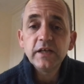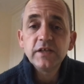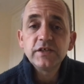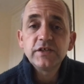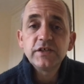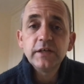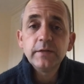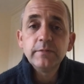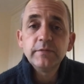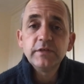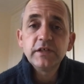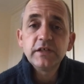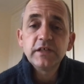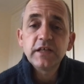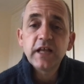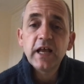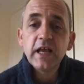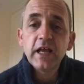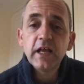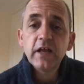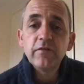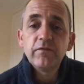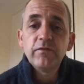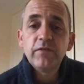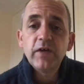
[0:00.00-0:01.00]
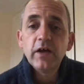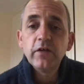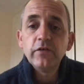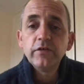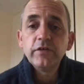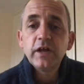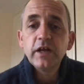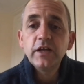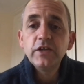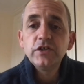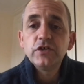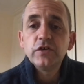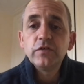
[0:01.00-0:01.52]
it seems, is laying a
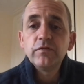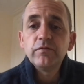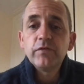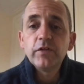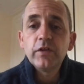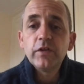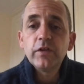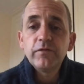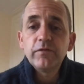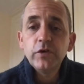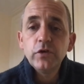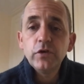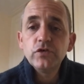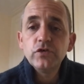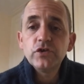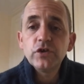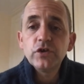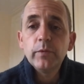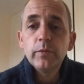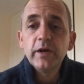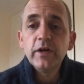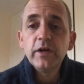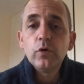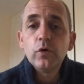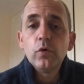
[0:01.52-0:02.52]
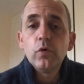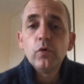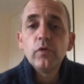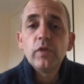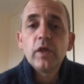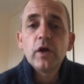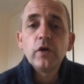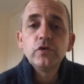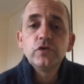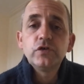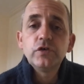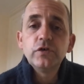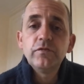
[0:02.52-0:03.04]
foundation for the future when all
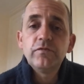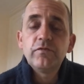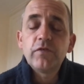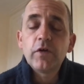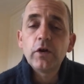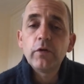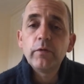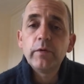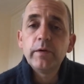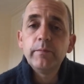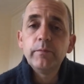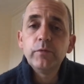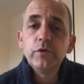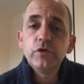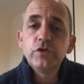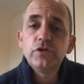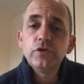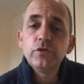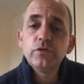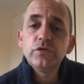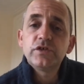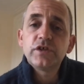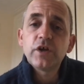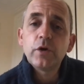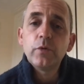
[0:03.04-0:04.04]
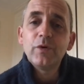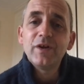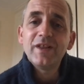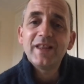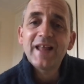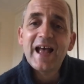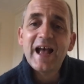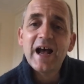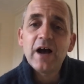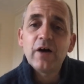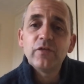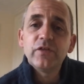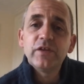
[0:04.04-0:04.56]
those who follow him would do so
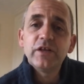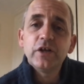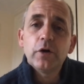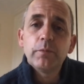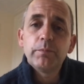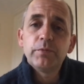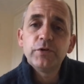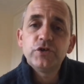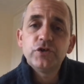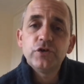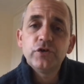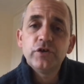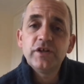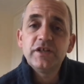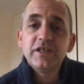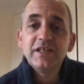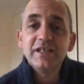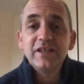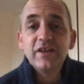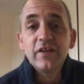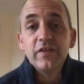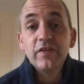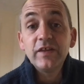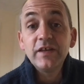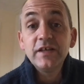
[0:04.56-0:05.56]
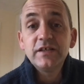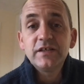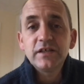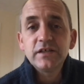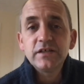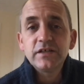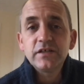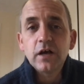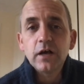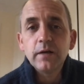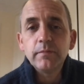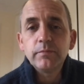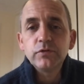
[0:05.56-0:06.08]
without the opportunity that these
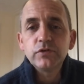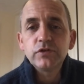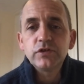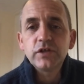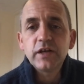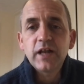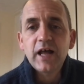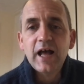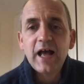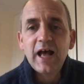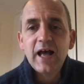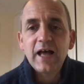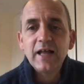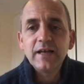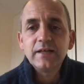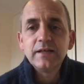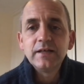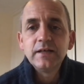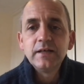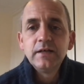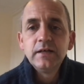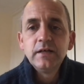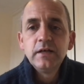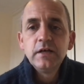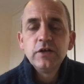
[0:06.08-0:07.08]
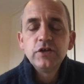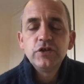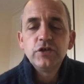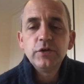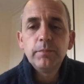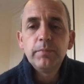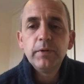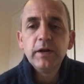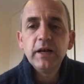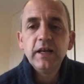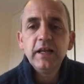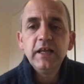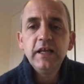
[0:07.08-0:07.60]
disciples had had to
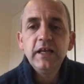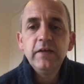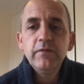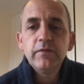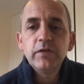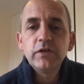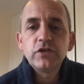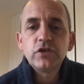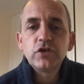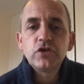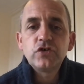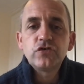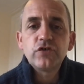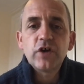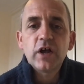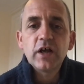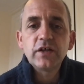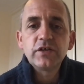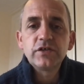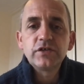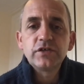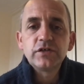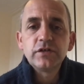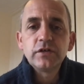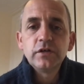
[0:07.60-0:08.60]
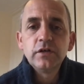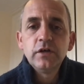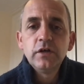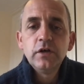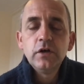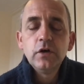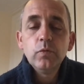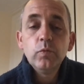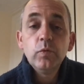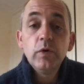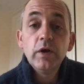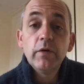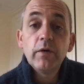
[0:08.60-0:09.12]
believe and to trust.
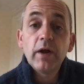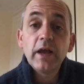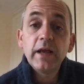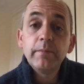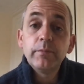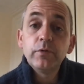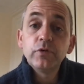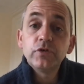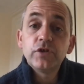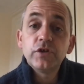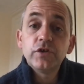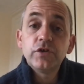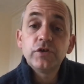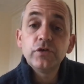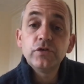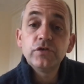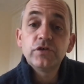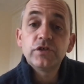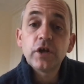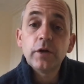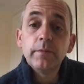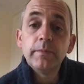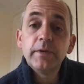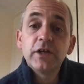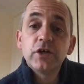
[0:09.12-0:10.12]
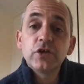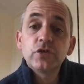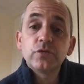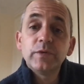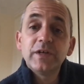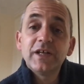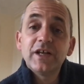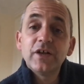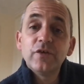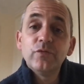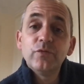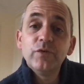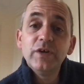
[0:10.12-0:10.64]
We're able to do so because we
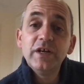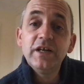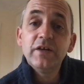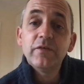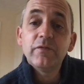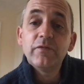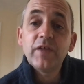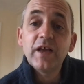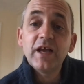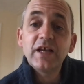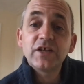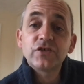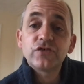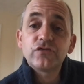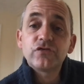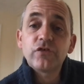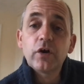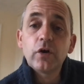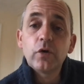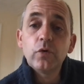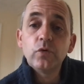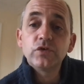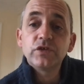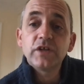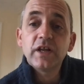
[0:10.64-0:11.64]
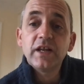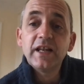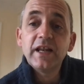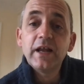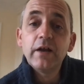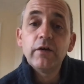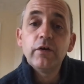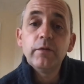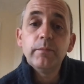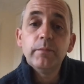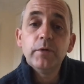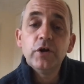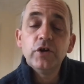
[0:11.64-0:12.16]
can read of their struggles and
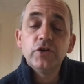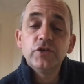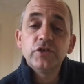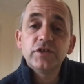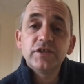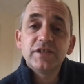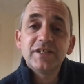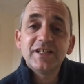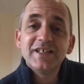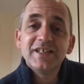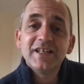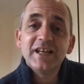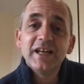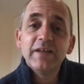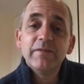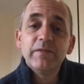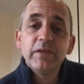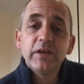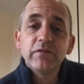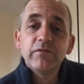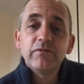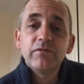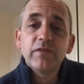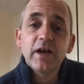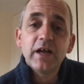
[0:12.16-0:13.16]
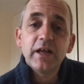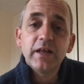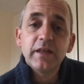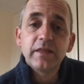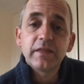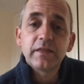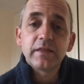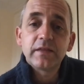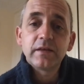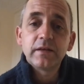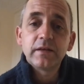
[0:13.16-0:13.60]
their emergence into living faith.